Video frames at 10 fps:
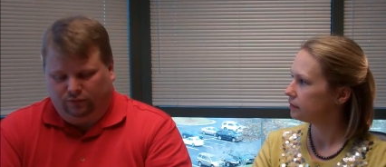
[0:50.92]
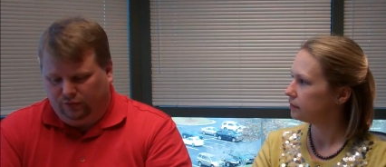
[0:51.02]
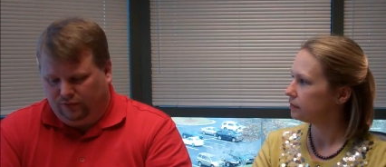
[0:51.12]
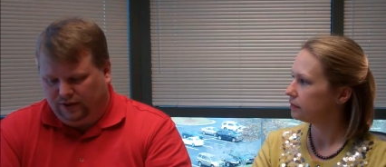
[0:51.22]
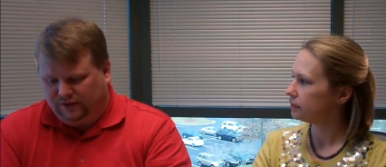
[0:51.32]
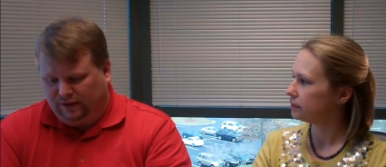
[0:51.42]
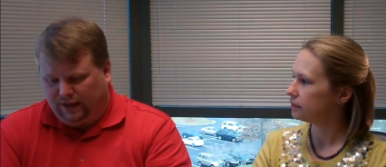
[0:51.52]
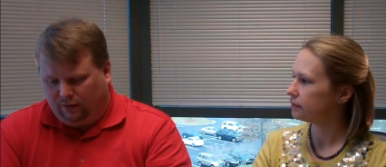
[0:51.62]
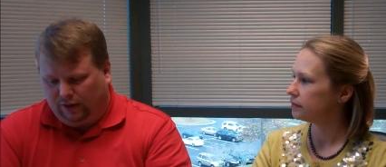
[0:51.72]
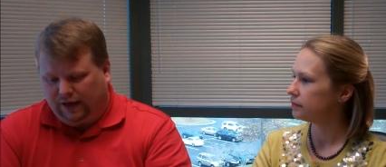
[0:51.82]
Speaker 1: through this and
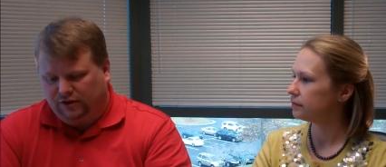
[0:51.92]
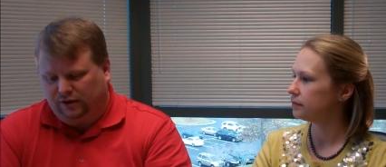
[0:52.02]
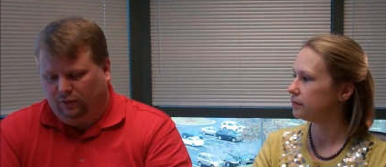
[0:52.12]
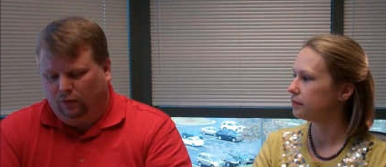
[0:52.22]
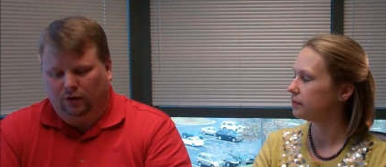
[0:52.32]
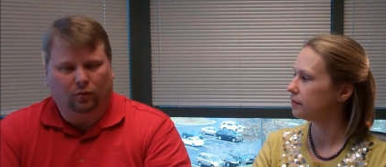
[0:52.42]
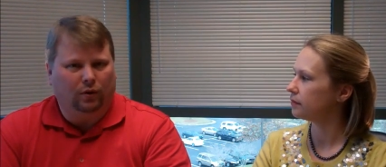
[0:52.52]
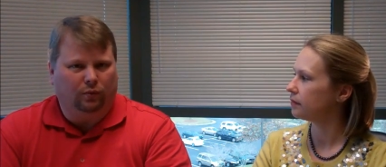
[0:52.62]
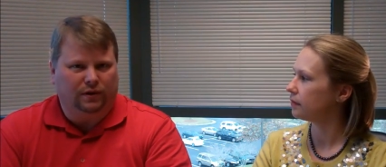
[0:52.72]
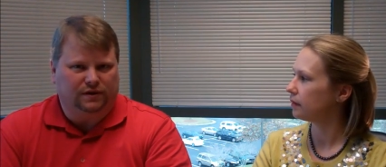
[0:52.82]
they will actually work
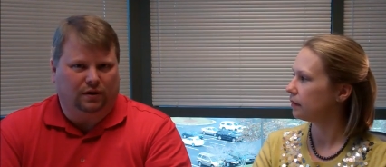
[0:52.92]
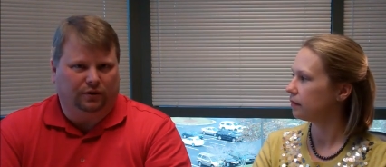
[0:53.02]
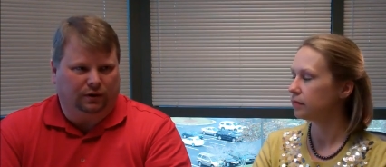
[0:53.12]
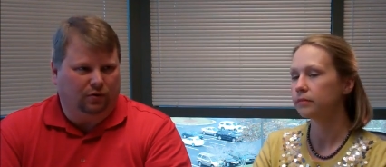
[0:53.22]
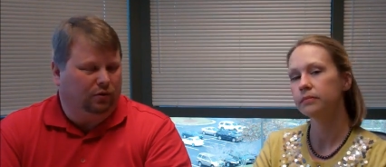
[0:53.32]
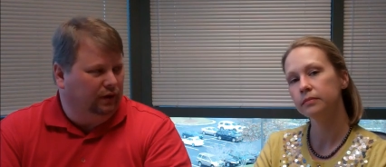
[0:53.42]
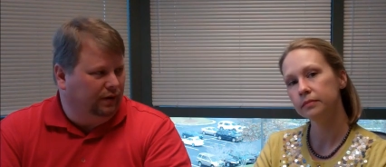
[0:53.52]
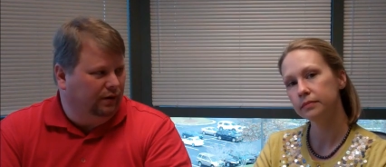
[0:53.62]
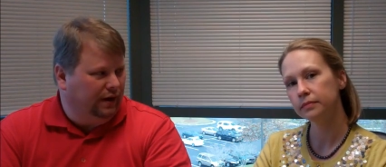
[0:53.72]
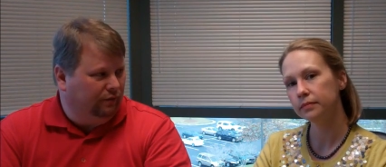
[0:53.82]
with what's called a local
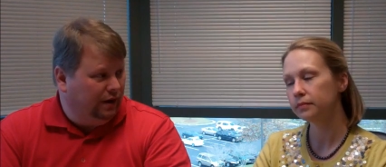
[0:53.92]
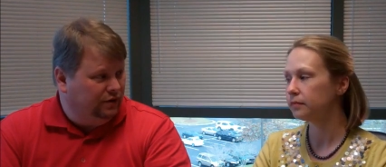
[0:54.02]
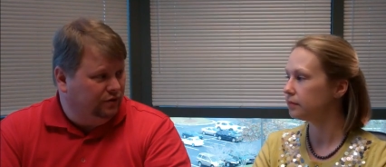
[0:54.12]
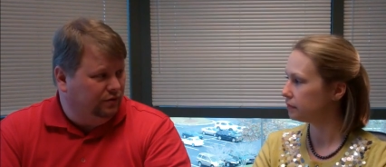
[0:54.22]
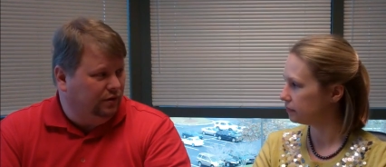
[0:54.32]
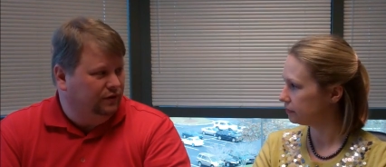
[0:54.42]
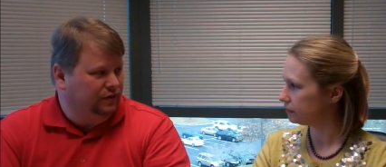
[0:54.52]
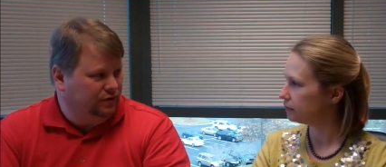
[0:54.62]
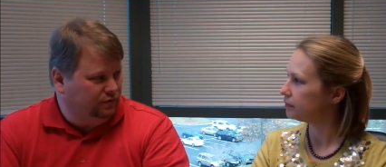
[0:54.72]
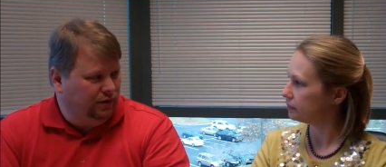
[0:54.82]
internet registrar,
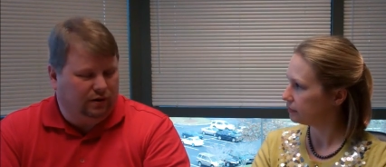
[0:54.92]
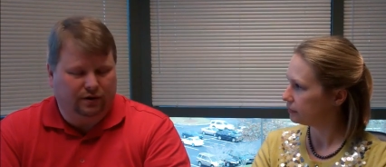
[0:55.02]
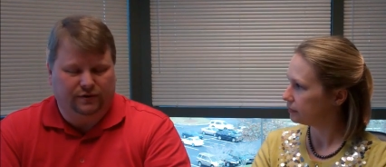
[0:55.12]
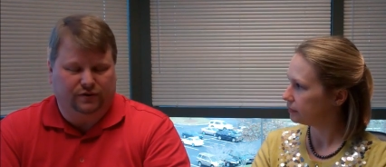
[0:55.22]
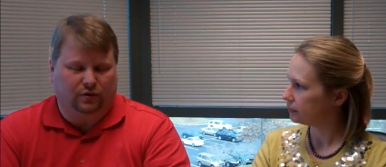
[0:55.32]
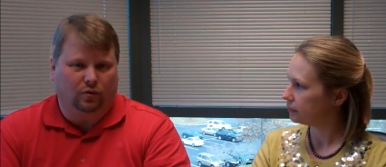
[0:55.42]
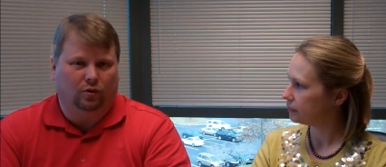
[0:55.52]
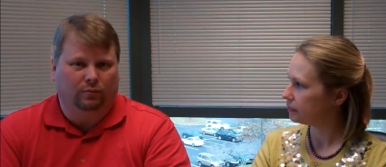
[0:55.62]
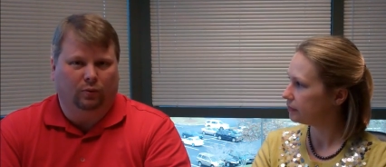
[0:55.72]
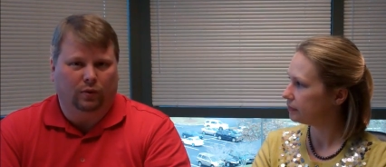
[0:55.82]
such as we are here at
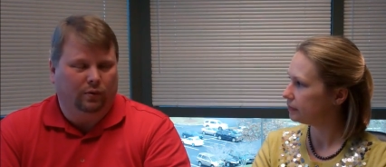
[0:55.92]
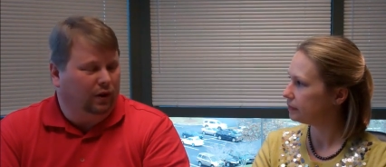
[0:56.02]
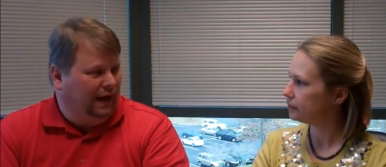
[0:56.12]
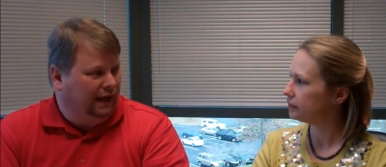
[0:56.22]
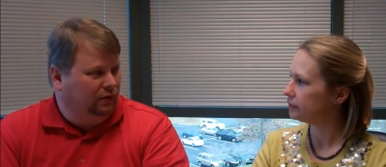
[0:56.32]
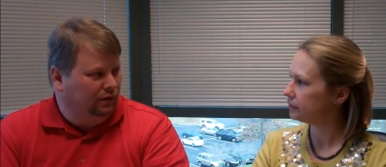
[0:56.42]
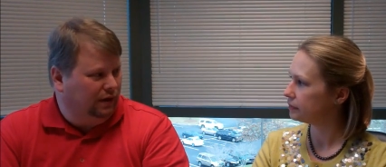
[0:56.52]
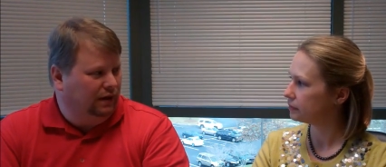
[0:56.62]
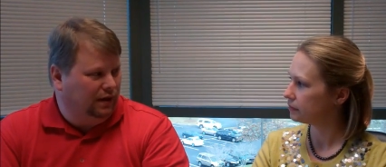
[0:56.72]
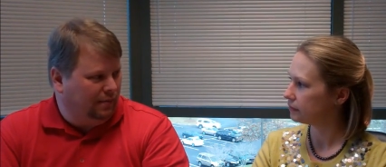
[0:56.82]
ZCorum, and we will handle
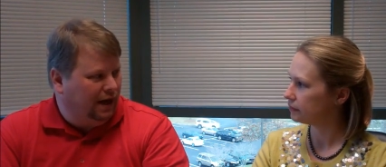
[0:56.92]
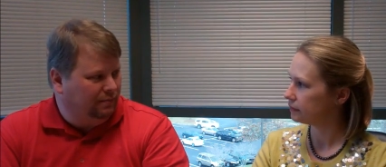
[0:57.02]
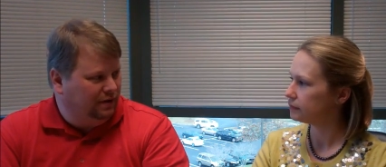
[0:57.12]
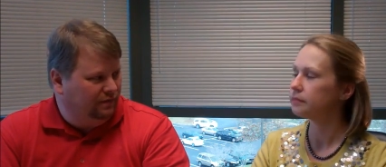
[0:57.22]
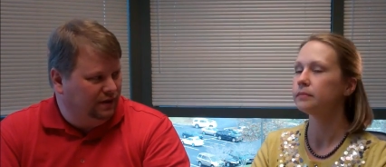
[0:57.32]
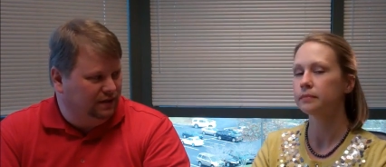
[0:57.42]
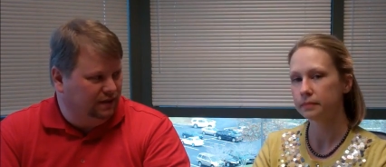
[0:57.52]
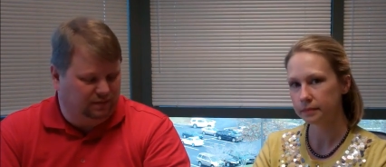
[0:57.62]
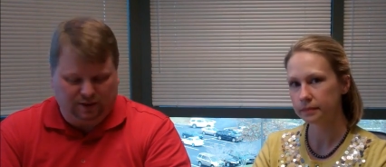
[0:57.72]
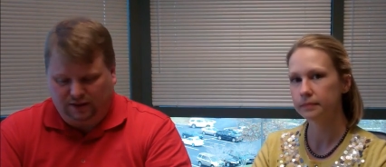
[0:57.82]
getting them
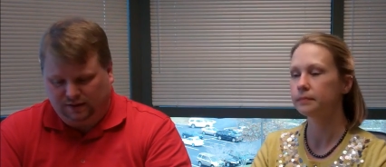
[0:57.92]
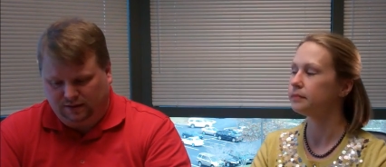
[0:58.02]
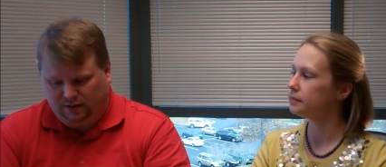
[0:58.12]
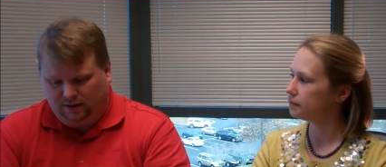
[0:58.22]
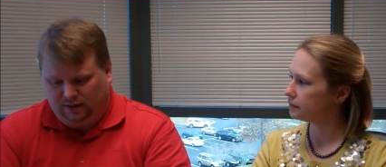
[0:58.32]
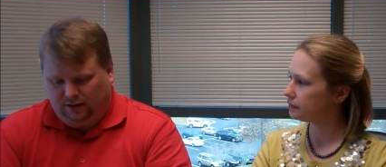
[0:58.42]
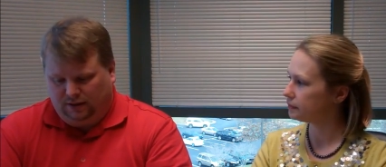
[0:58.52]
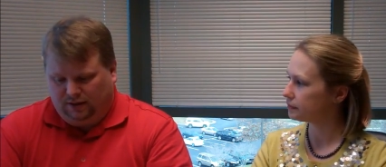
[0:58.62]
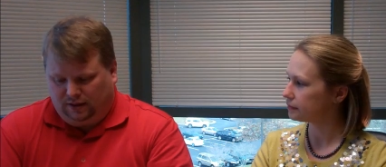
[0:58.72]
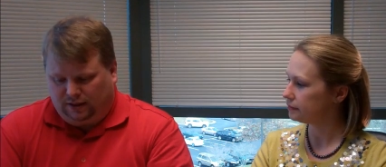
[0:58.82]
IPv6 space.
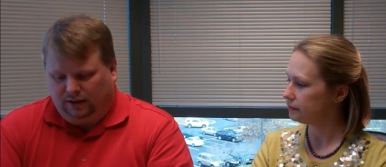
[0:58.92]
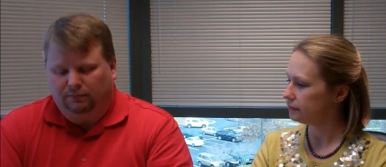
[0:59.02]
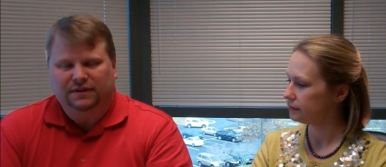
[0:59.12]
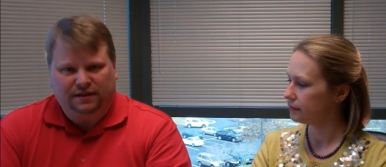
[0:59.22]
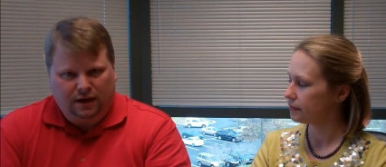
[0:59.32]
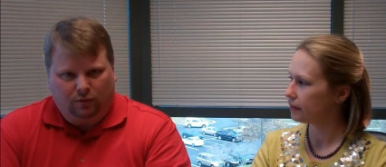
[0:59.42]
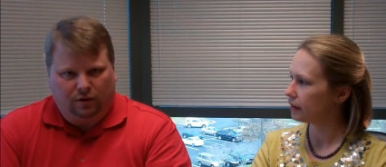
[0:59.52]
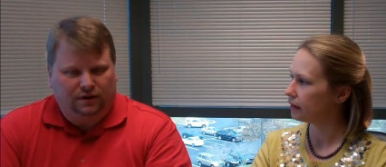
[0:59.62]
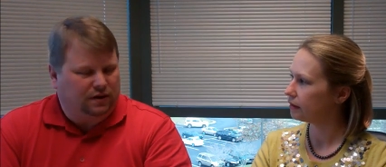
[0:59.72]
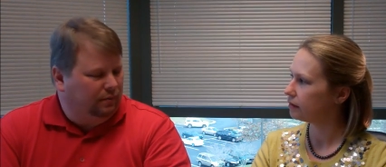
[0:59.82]
Um, but today
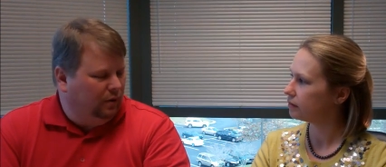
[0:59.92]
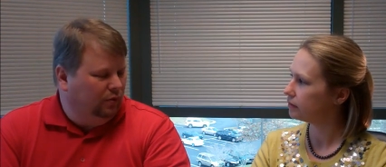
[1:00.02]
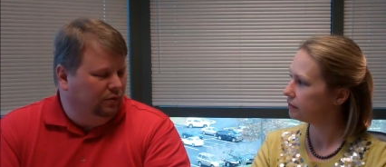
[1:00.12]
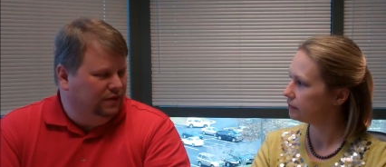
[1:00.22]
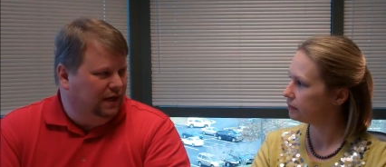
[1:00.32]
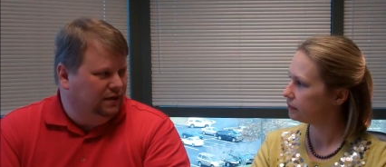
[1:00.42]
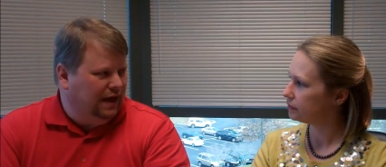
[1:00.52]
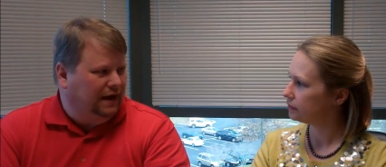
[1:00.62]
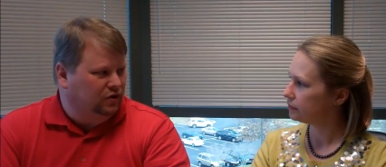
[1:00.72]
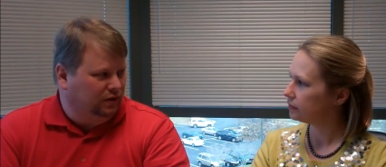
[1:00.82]
we're going to talk about what it would take
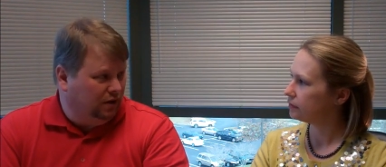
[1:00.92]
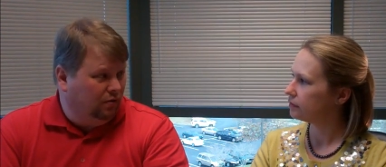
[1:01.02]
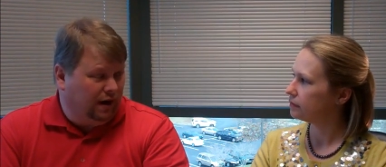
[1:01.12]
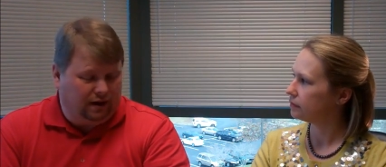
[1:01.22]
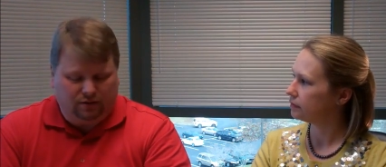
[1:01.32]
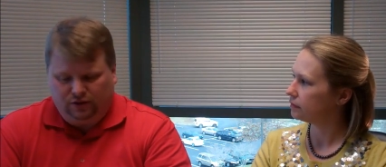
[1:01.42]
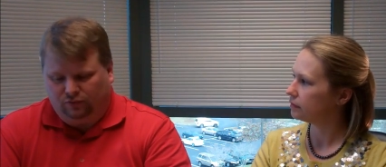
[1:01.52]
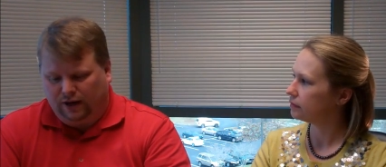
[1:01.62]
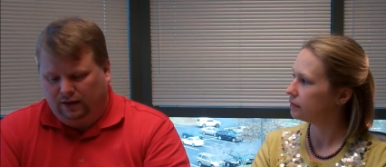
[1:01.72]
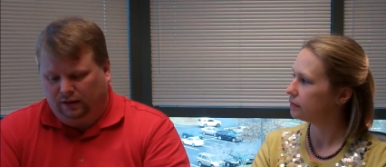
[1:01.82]
to actually go to ARIN
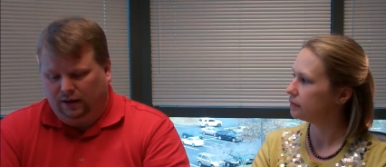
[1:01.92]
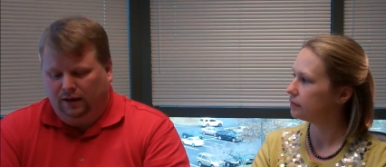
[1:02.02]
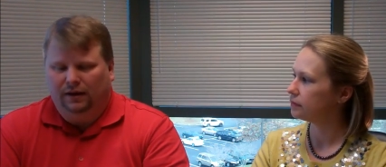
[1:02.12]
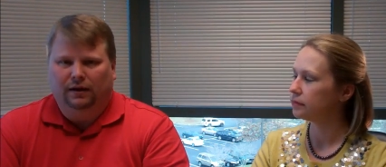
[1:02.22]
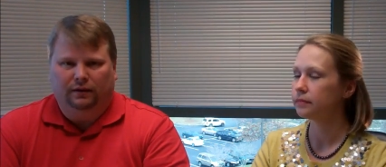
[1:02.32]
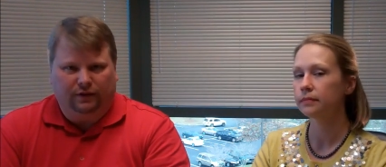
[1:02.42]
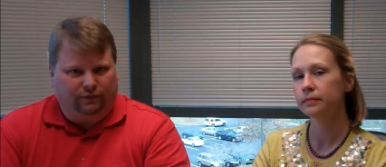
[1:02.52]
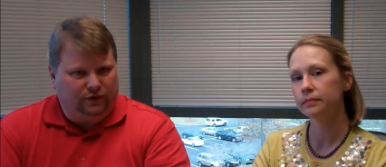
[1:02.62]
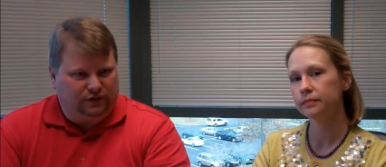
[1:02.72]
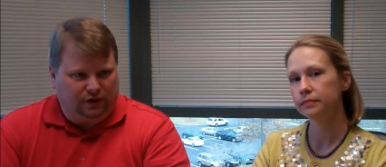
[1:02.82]
directly the
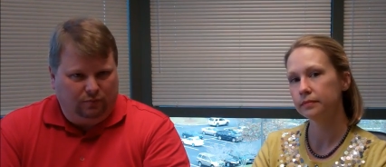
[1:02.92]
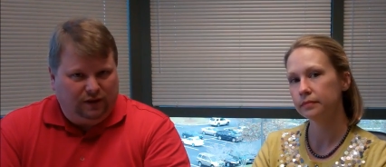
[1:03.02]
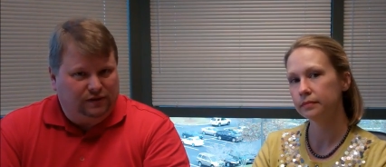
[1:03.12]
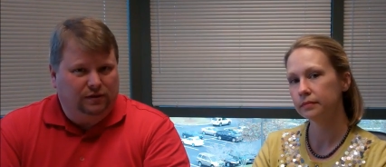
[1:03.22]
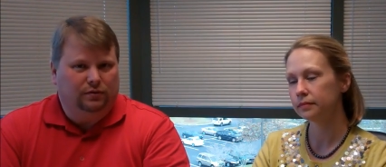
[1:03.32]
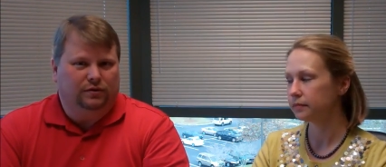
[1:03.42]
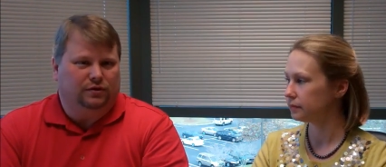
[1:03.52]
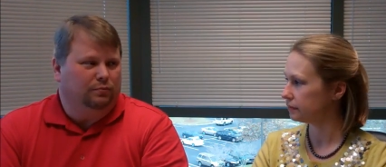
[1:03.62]
first thing you must do is you